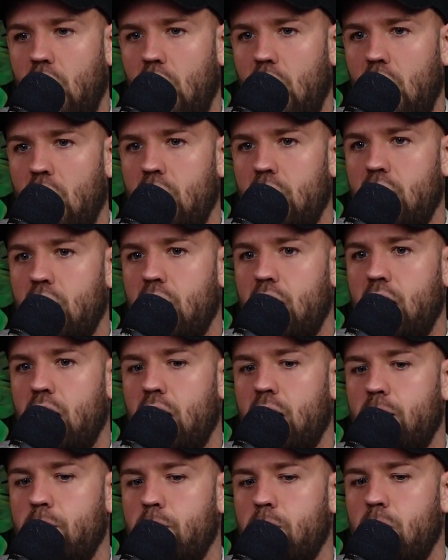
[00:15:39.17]
And
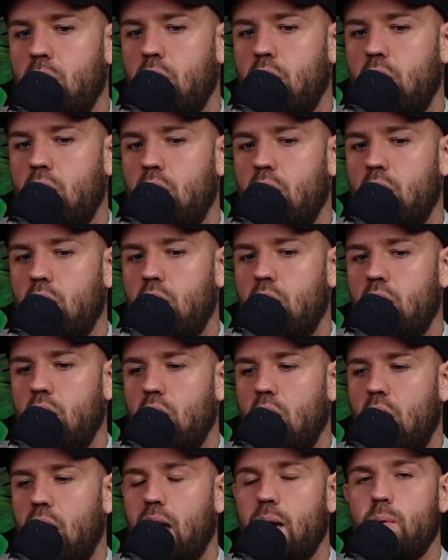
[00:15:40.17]
um,
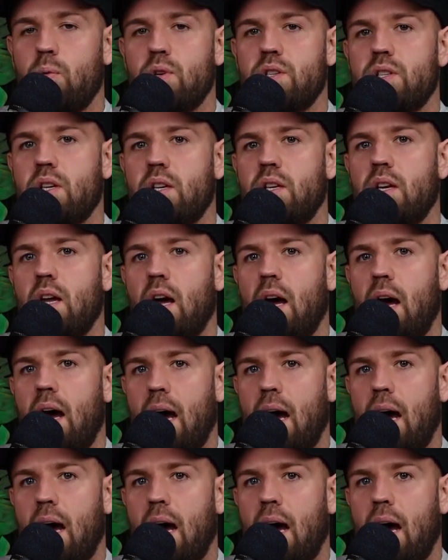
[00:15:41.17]
I was in